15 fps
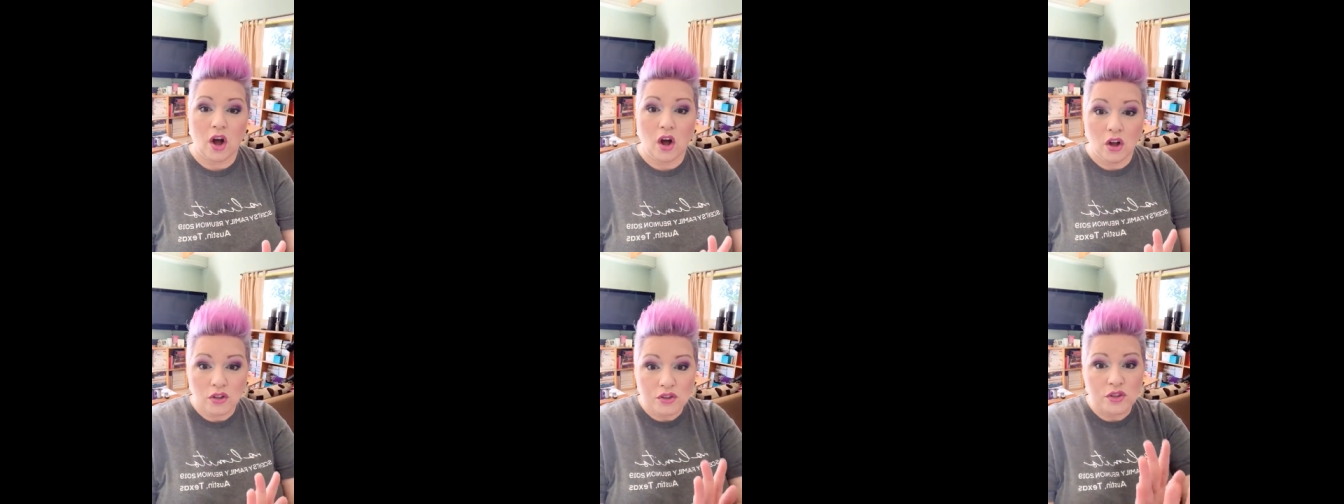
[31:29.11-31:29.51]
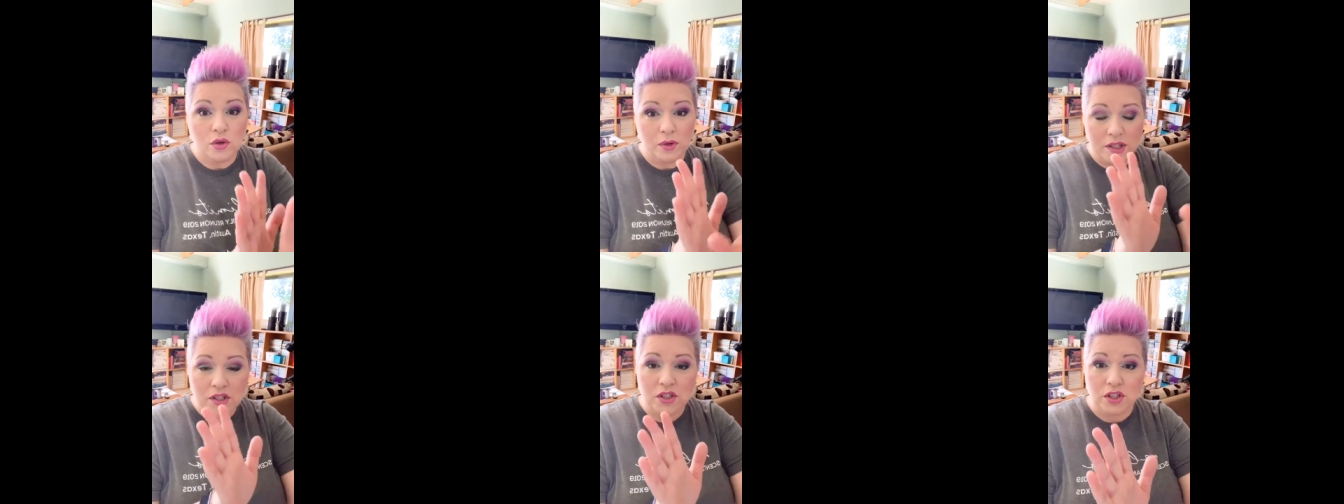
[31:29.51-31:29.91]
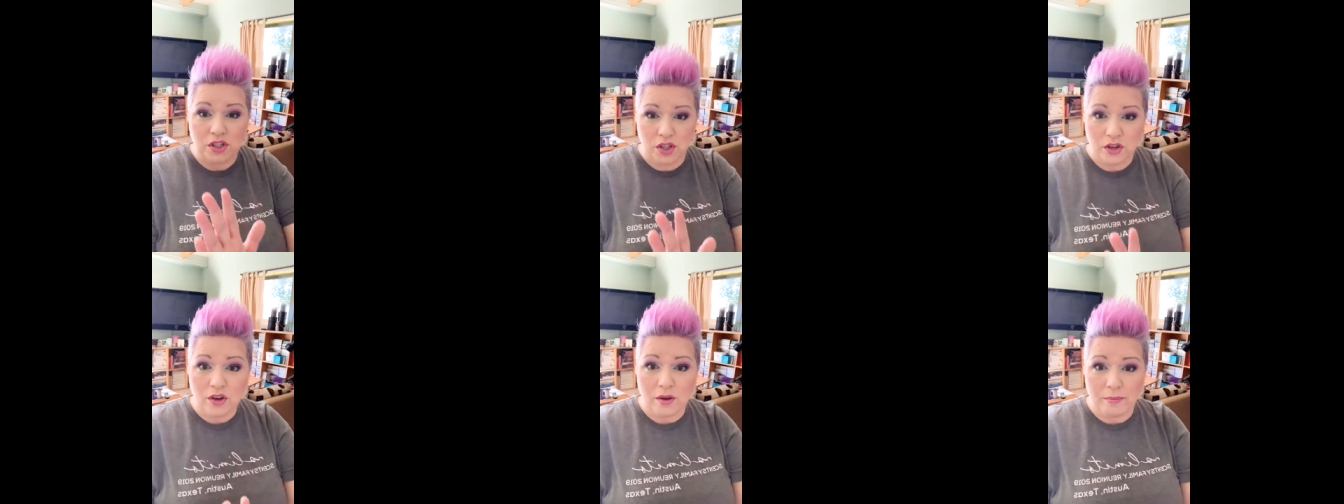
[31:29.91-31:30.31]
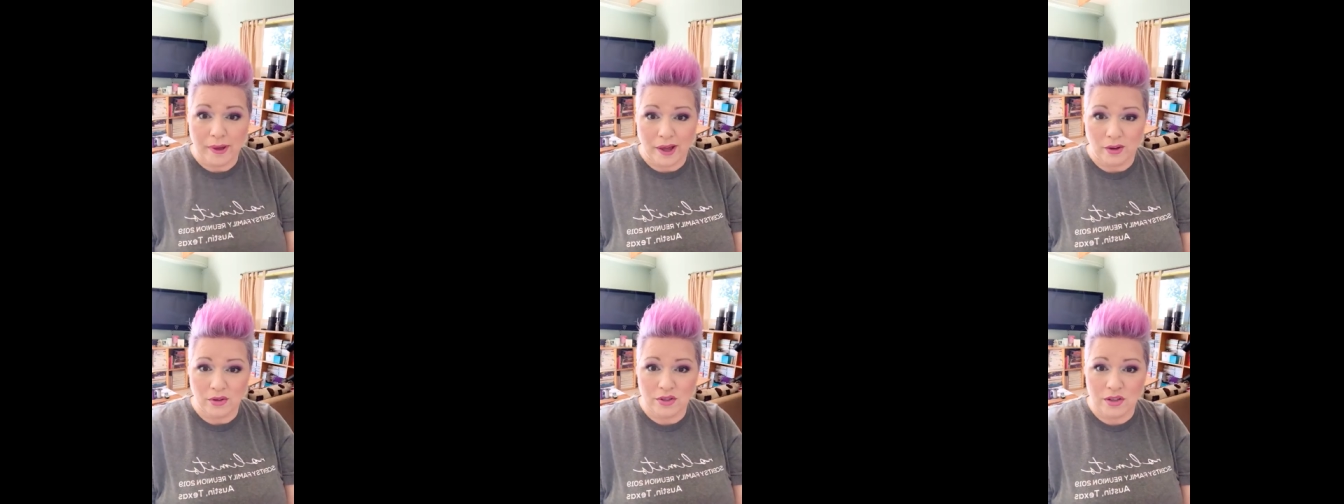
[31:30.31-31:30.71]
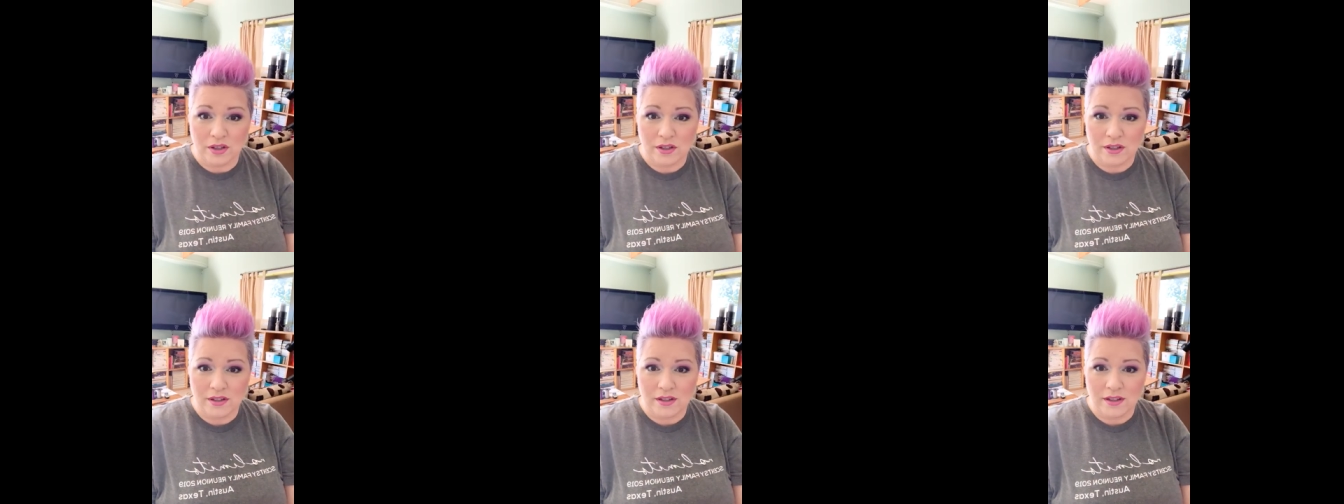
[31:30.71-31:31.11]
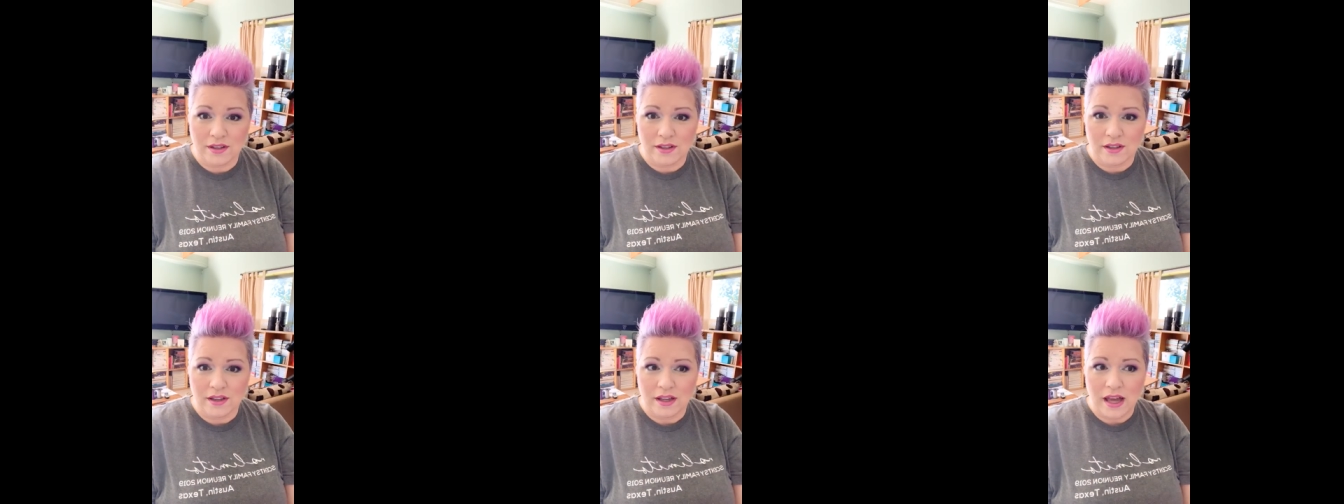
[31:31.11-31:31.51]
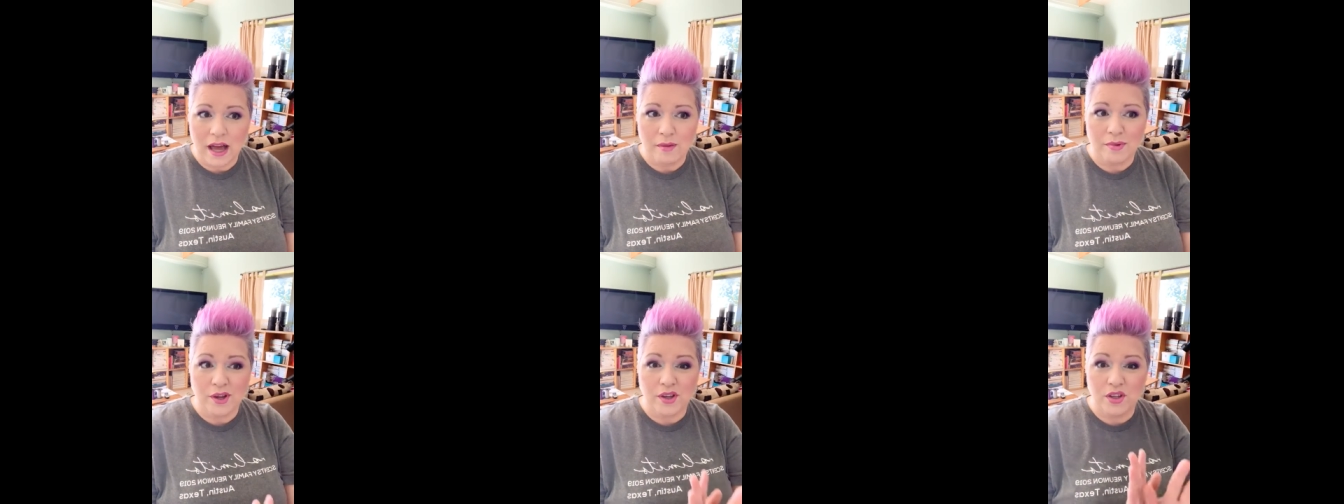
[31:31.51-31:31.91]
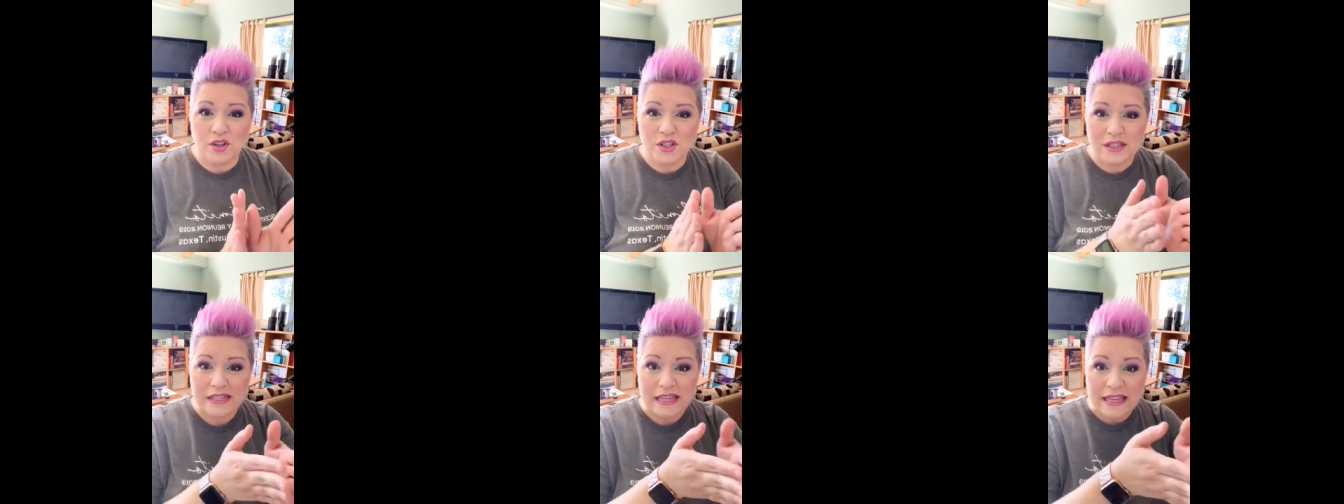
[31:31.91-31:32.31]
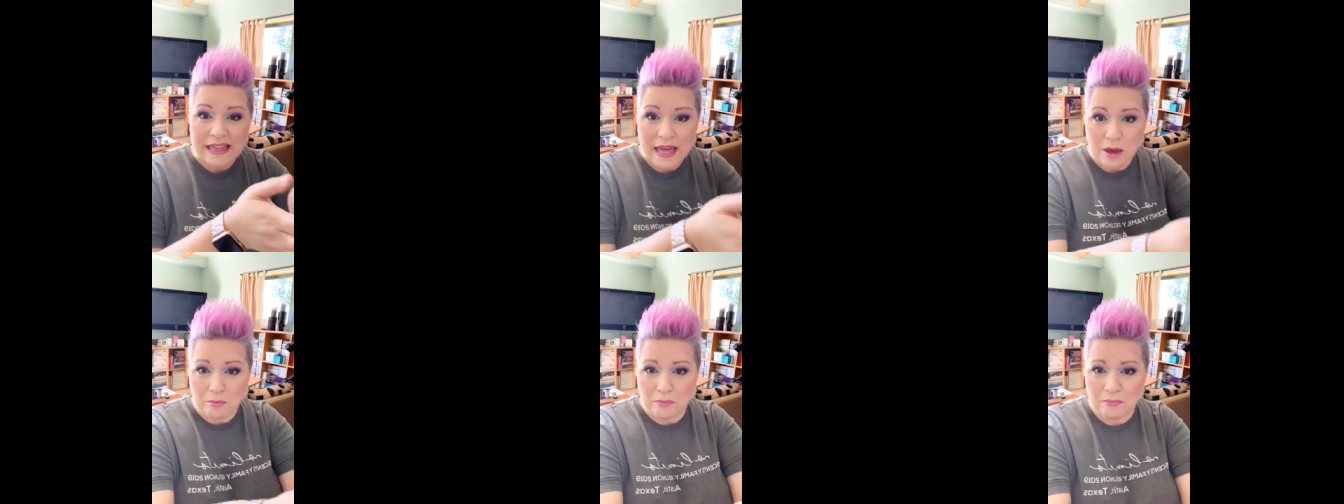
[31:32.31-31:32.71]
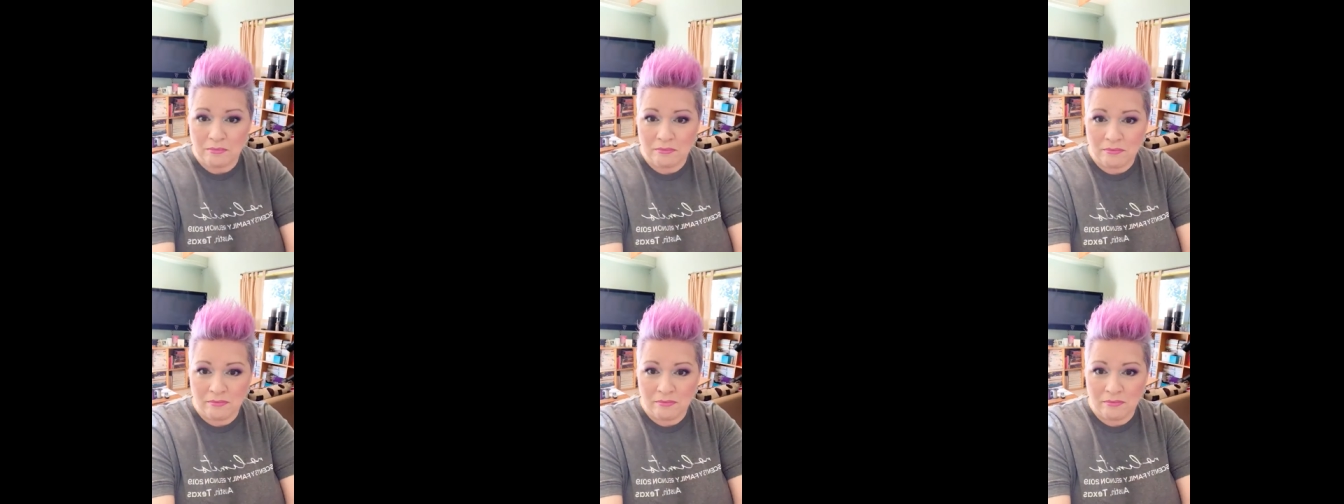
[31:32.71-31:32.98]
also insecure about, how about you see them?